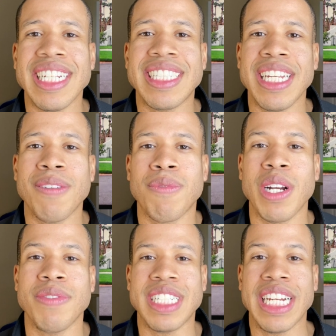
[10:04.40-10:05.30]
sit in front
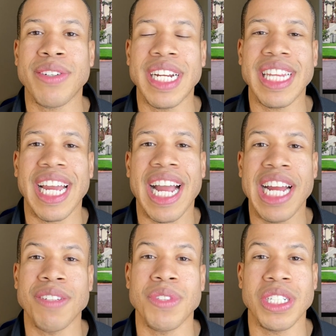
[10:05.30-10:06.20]
of scenery that kind
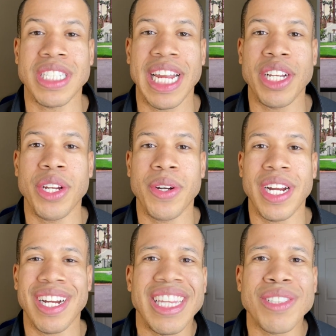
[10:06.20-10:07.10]
of looks like New
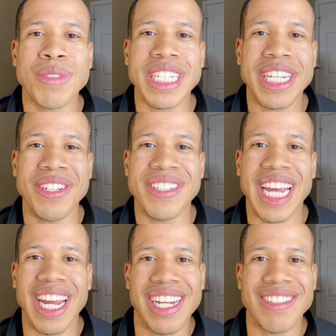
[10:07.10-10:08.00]
York. This was a cute
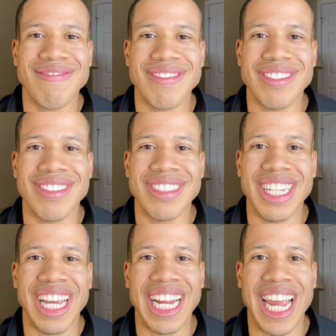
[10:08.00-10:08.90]
date,
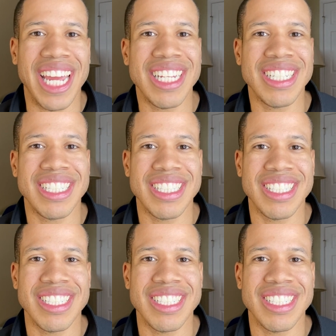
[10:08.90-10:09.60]
I guess.